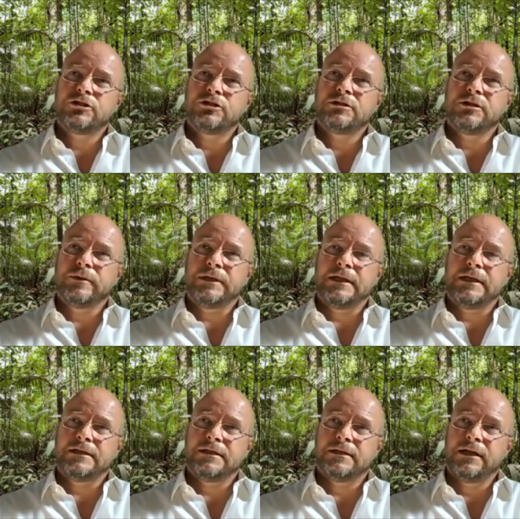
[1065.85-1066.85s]
that we need to
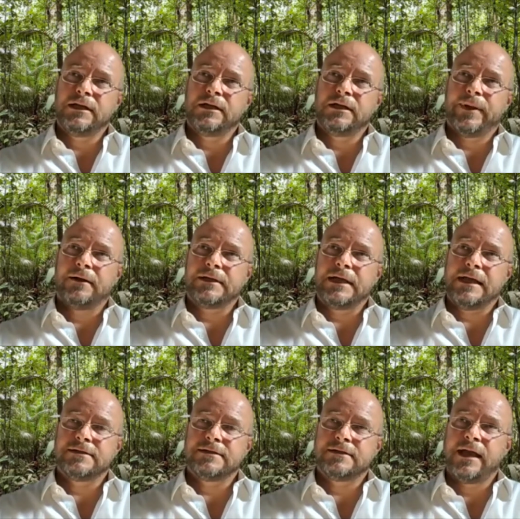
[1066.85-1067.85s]
think about
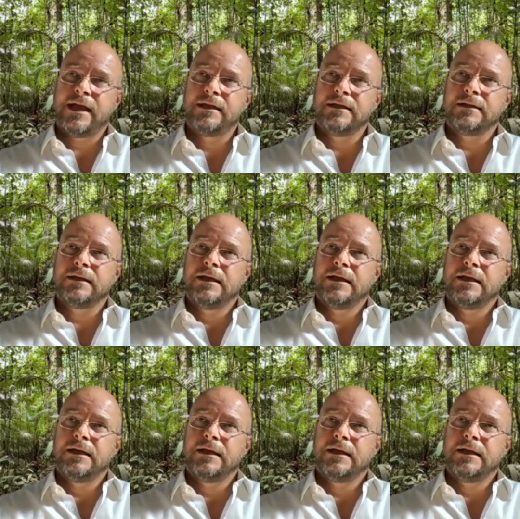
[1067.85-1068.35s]
is saying